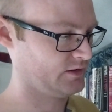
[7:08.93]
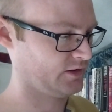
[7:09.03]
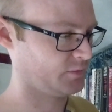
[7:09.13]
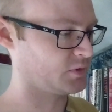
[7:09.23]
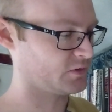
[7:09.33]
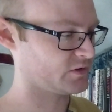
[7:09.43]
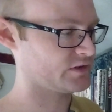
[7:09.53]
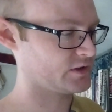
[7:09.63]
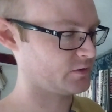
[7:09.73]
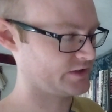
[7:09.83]

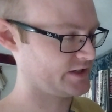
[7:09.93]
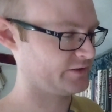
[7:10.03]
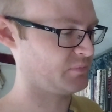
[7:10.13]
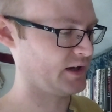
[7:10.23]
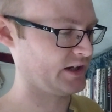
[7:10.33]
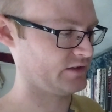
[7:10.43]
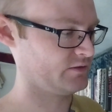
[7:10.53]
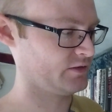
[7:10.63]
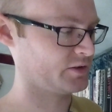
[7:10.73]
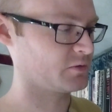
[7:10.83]
Exploring the creative
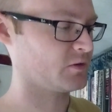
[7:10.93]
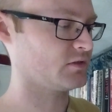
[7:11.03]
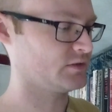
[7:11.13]
mind, Storr